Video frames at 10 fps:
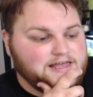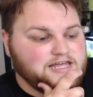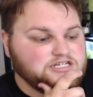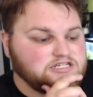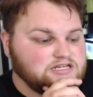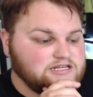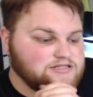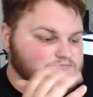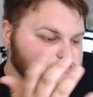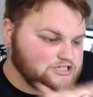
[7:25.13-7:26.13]

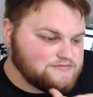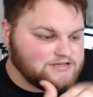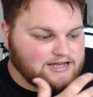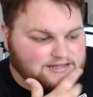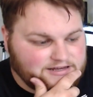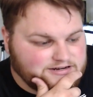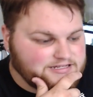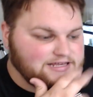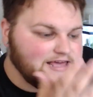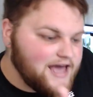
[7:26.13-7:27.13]
And the person behind the counter is
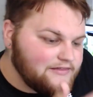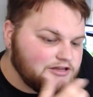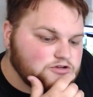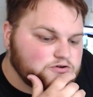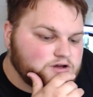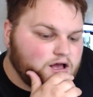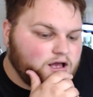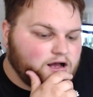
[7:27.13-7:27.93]
like, yeah, they do.